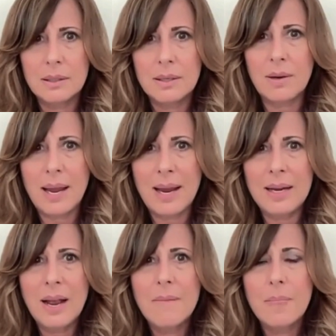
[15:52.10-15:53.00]

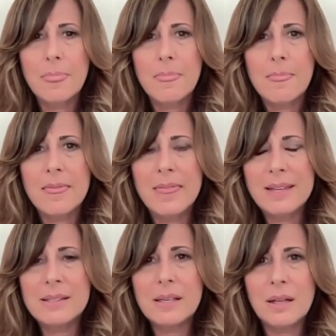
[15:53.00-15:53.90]
Okay.
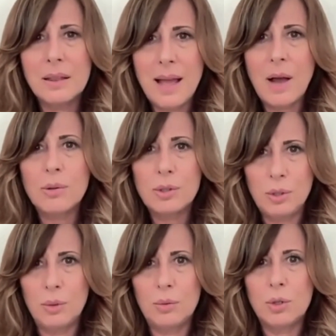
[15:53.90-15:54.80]
This allows
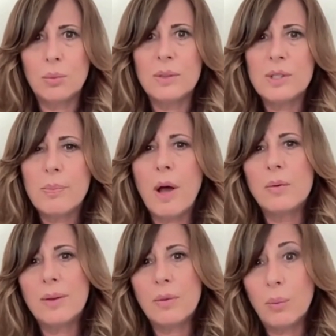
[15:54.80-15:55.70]
you to respond
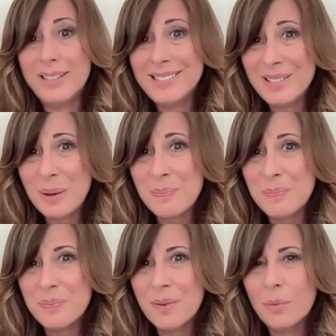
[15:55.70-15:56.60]
with wisdom